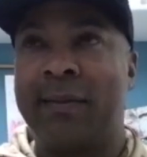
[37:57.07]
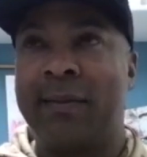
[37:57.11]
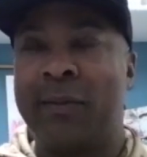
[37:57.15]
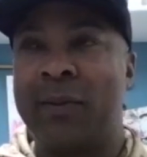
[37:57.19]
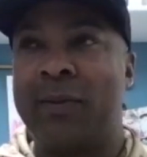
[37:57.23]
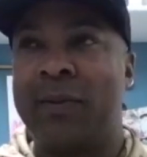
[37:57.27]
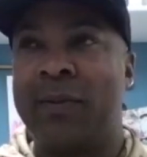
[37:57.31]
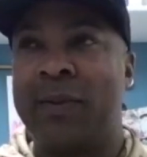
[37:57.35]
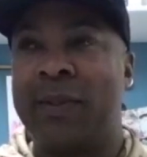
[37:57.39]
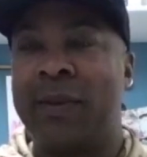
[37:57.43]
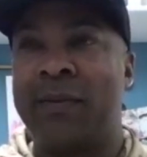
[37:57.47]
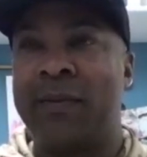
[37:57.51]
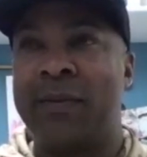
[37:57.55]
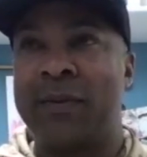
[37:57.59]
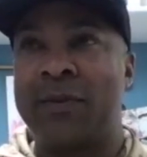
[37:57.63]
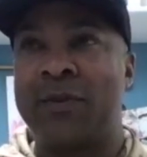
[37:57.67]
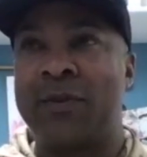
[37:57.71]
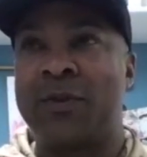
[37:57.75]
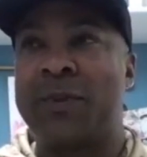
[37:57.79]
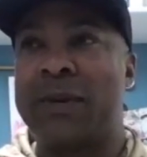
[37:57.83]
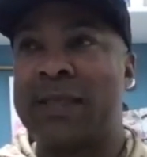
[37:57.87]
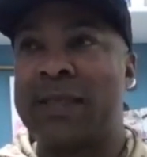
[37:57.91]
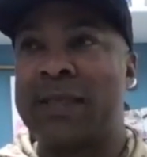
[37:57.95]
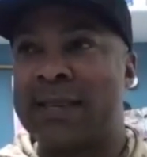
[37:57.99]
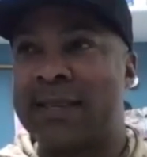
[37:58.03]
there's
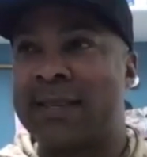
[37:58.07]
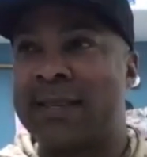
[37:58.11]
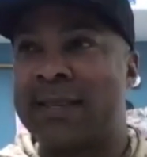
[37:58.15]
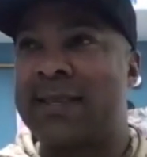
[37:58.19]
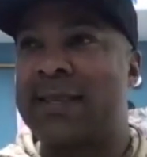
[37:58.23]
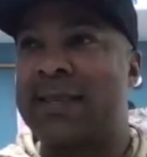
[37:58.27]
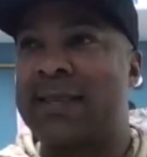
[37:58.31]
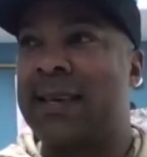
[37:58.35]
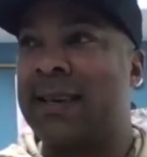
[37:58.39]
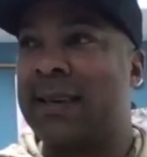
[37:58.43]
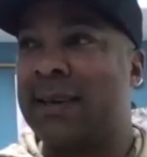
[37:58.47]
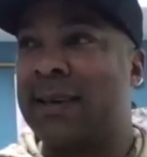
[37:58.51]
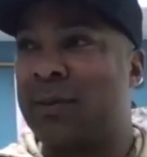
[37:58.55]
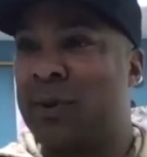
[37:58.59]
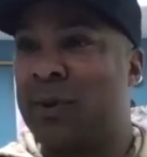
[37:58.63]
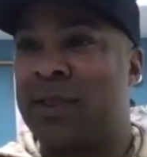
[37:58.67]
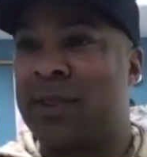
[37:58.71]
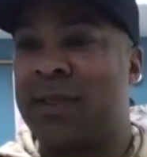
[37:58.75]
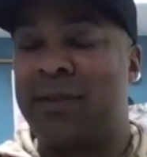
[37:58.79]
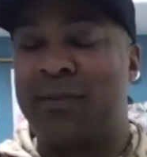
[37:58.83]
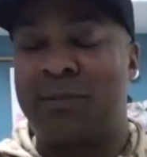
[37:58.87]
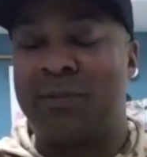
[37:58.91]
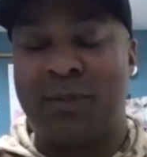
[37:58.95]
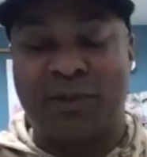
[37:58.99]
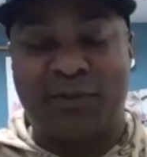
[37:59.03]
been this thing
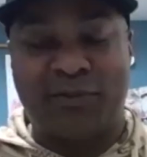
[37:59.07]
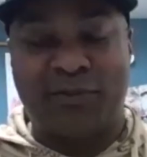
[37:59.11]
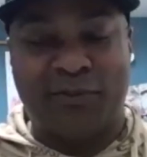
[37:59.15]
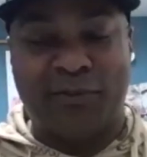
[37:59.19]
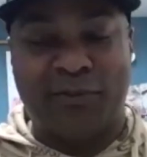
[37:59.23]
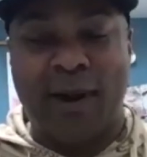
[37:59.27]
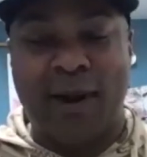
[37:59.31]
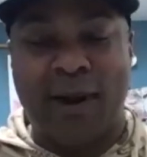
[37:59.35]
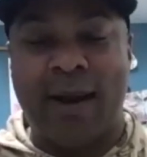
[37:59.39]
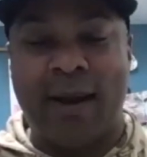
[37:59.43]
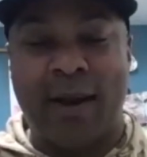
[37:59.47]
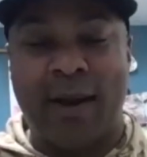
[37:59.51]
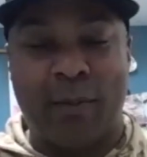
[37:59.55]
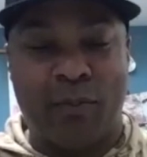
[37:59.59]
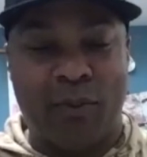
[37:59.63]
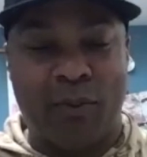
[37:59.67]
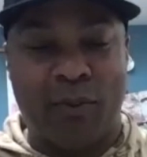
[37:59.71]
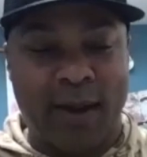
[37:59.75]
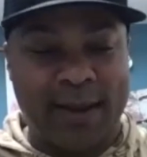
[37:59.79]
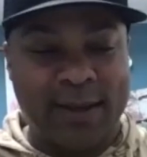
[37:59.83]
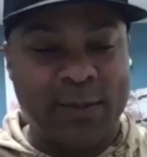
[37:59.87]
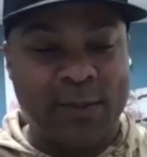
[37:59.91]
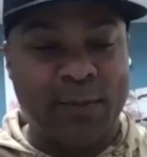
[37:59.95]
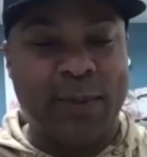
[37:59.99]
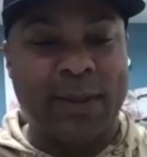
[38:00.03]
with Friar
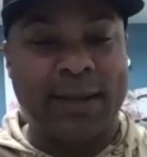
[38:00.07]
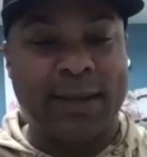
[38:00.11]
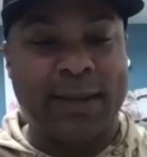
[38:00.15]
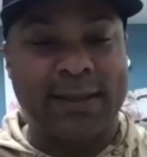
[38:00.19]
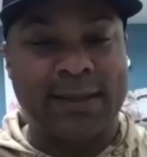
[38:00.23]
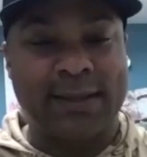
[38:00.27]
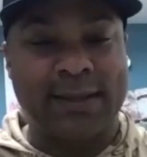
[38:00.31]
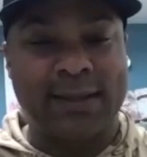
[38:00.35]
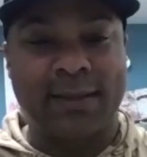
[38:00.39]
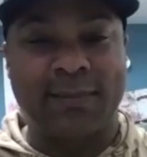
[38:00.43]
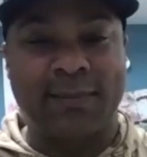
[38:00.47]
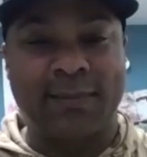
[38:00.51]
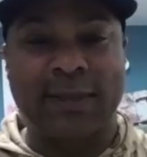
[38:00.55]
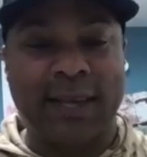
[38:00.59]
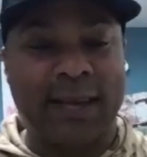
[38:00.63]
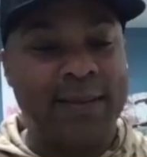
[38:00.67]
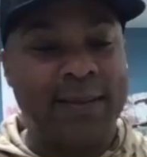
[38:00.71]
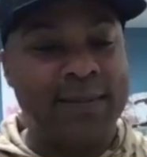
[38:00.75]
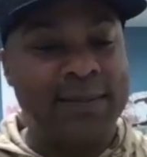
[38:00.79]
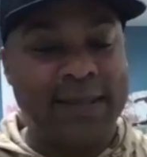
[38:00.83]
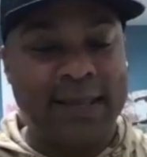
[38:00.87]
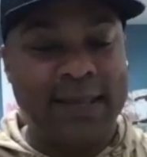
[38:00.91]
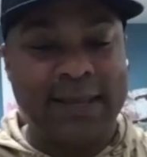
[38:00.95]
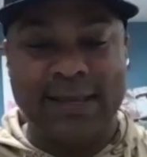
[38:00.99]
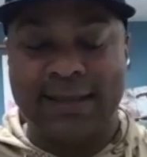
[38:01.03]
prospects.
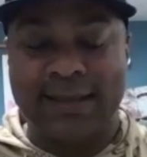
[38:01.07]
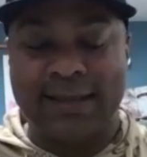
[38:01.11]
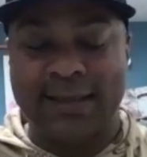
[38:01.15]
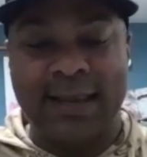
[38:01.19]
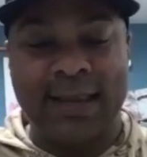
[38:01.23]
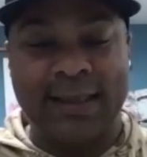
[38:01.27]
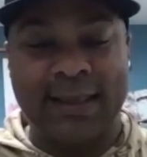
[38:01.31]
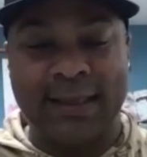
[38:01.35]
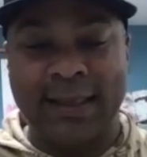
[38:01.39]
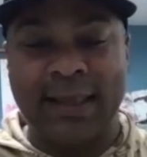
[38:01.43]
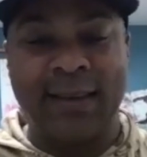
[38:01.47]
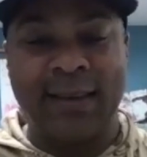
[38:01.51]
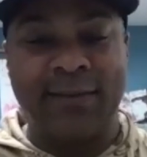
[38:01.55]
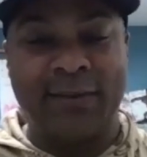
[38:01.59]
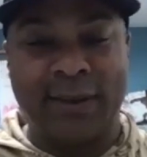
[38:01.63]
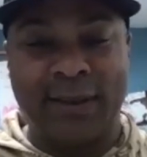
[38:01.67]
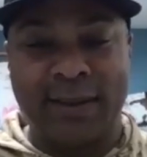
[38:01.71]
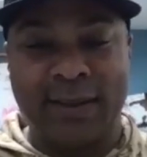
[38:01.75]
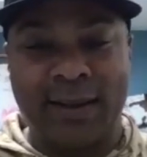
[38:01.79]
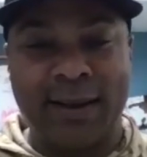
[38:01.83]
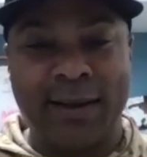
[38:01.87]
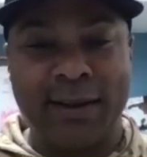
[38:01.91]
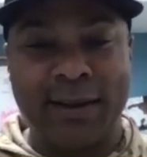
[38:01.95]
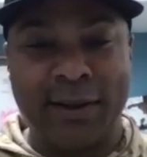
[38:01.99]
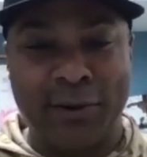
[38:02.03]
Sometimes they leave
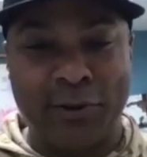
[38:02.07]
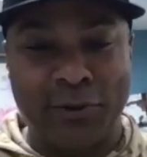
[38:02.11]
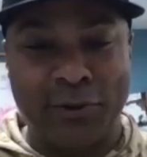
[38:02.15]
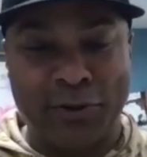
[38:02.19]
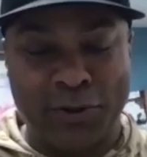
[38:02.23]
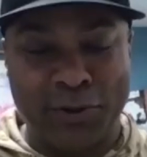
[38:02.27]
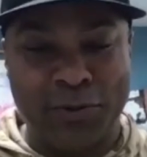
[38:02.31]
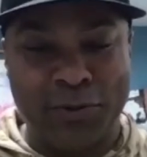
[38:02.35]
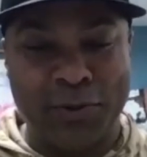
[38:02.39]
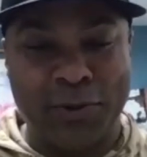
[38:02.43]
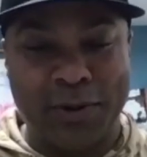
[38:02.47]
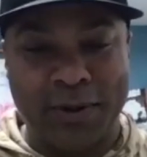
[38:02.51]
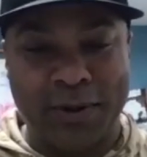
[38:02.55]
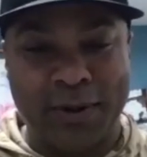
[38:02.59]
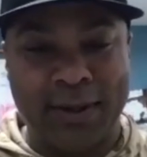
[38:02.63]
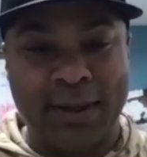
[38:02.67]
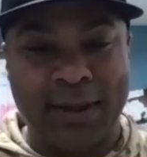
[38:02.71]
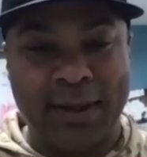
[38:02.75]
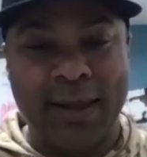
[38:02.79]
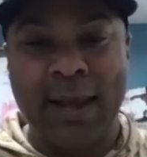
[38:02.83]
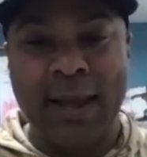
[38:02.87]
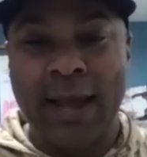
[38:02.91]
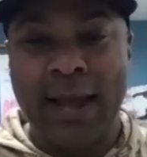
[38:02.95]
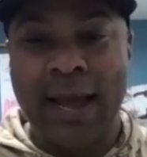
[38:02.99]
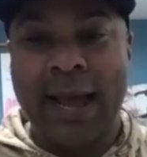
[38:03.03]
a year too
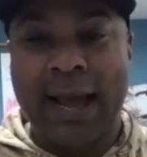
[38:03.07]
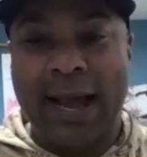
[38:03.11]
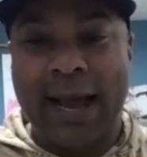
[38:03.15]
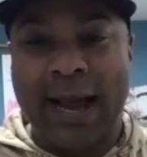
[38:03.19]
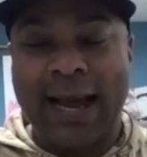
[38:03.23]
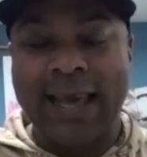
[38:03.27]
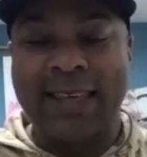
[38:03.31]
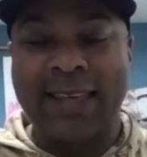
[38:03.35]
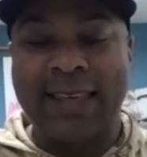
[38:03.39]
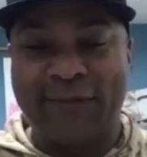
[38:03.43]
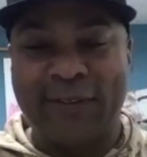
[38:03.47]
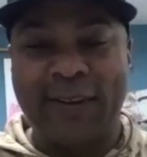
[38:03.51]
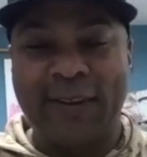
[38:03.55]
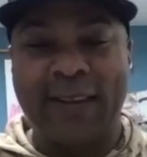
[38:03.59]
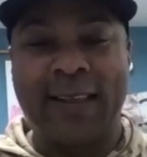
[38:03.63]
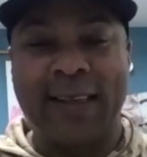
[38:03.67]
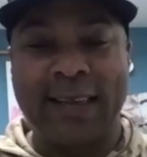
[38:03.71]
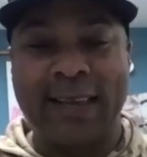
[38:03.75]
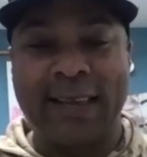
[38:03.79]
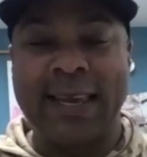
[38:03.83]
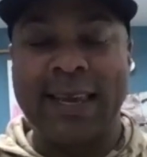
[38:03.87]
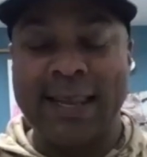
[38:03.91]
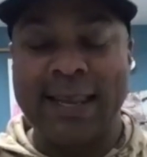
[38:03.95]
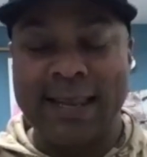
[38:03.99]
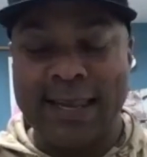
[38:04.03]
early. Yeah. I feel
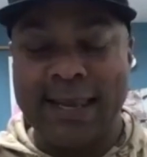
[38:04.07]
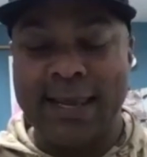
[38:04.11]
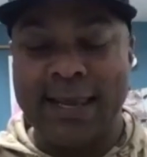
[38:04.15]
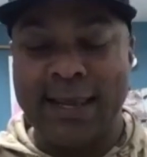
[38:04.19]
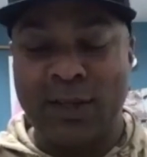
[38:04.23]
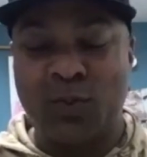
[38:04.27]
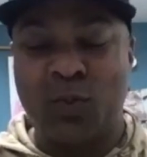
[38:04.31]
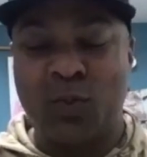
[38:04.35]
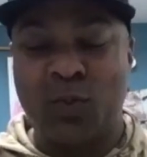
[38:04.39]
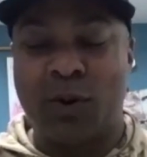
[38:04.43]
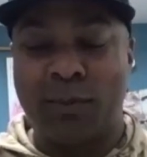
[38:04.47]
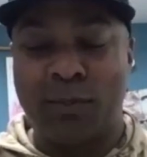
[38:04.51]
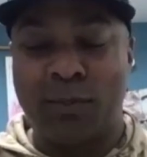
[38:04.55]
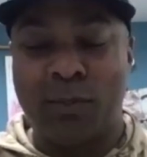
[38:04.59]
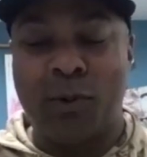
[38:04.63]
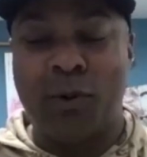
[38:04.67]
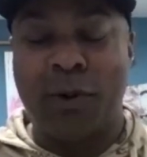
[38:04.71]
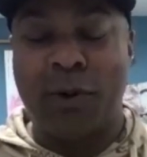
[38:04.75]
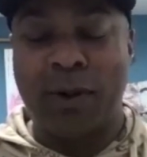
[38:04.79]
like he needs 1 more